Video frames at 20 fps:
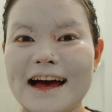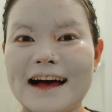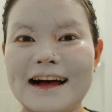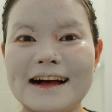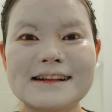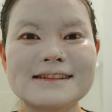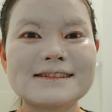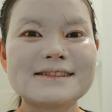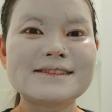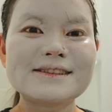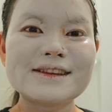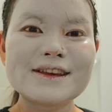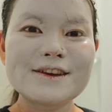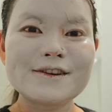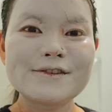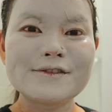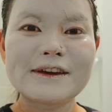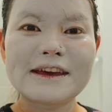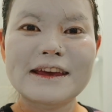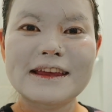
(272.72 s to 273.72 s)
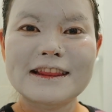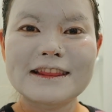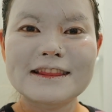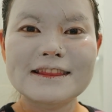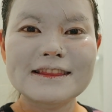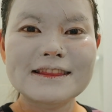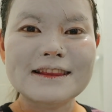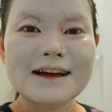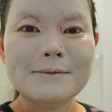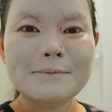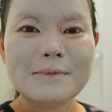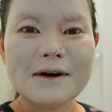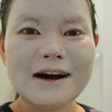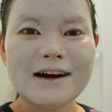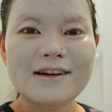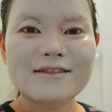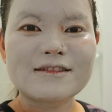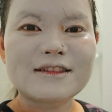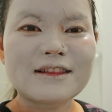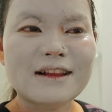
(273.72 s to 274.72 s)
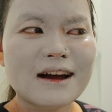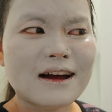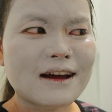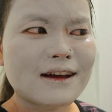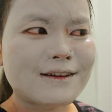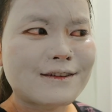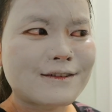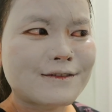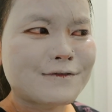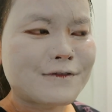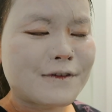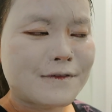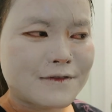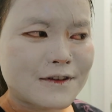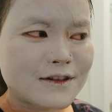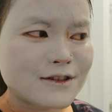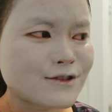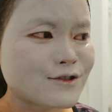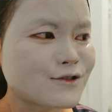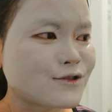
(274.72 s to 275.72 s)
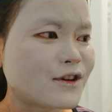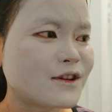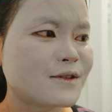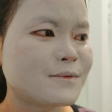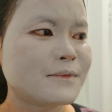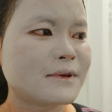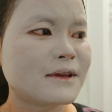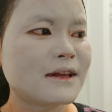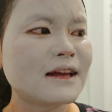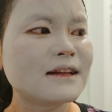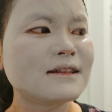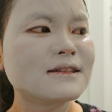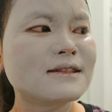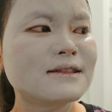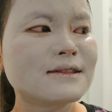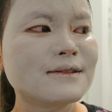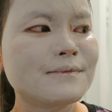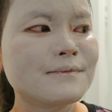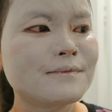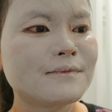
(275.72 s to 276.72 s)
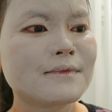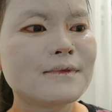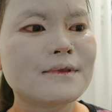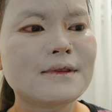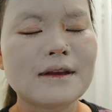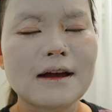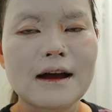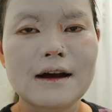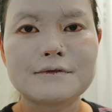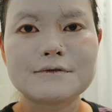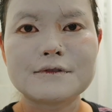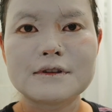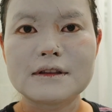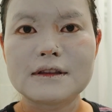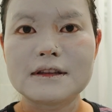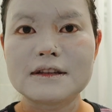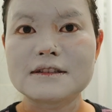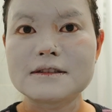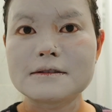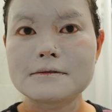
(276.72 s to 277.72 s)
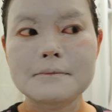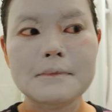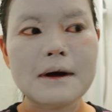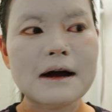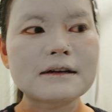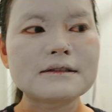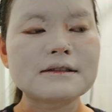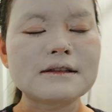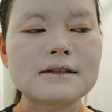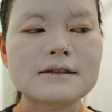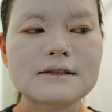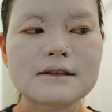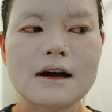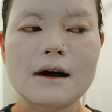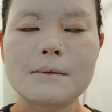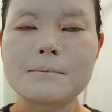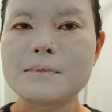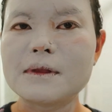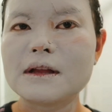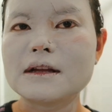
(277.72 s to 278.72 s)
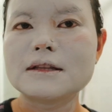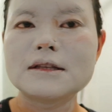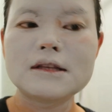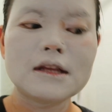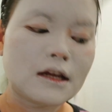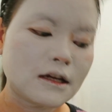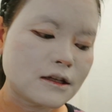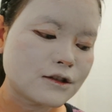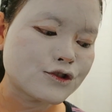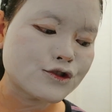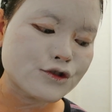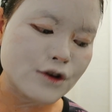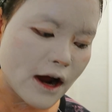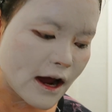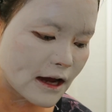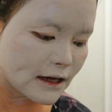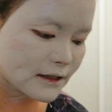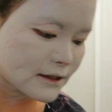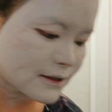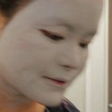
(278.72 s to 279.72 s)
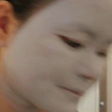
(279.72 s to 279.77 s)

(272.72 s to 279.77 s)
I'll see you in about like 15 to 20 minutes after this mask is completely dry